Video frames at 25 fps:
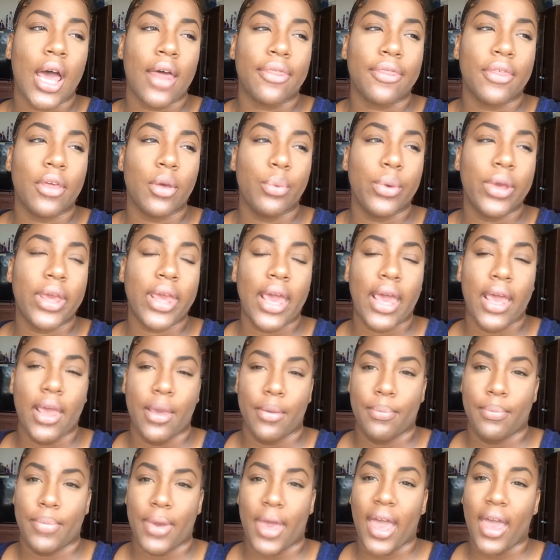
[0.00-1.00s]
think we
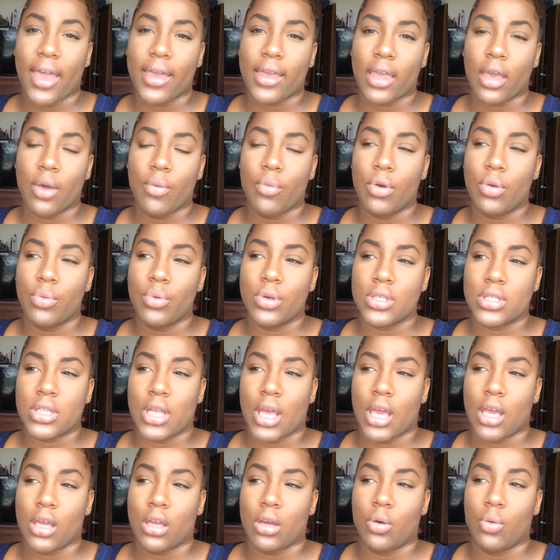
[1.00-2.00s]
came back and we was
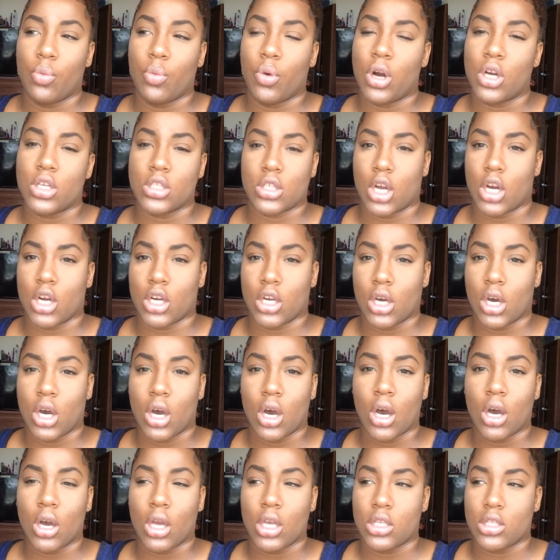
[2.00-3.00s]
like, where's our
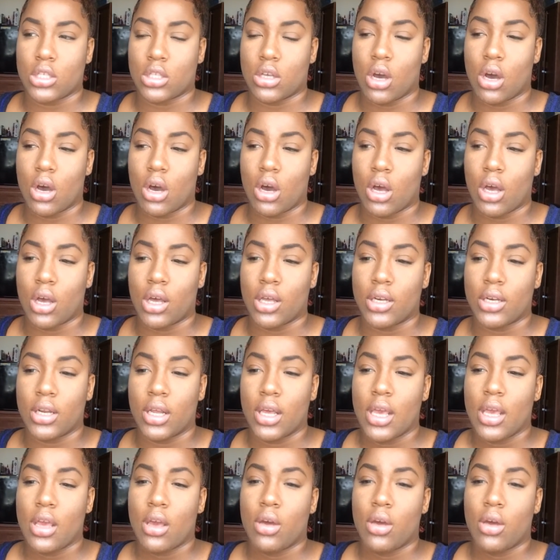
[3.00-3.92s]
dog? He's gone.